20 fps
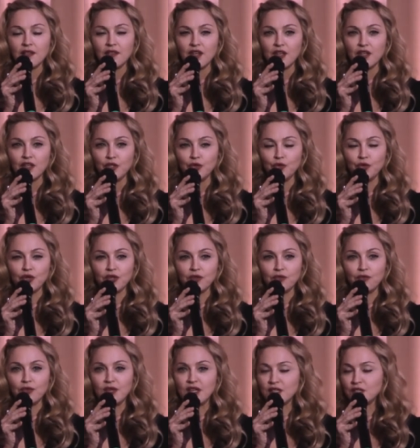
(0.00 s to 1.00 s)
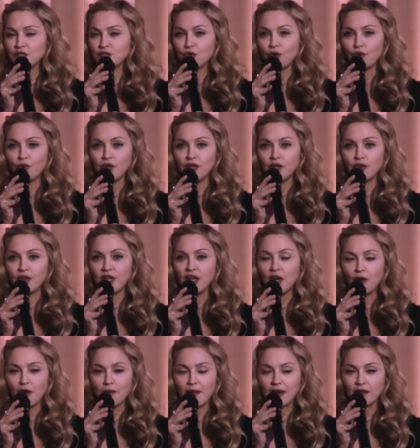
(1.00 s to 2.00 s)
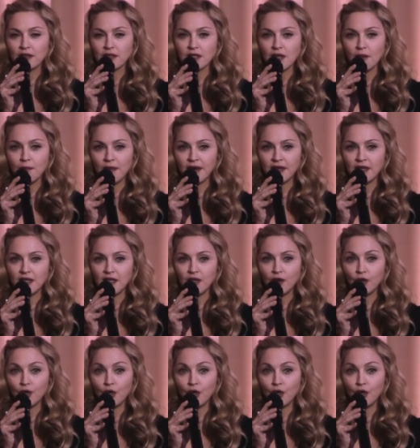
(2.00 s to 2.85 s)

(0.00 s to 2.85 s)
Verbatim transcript: That you could read a story or hear about somebody or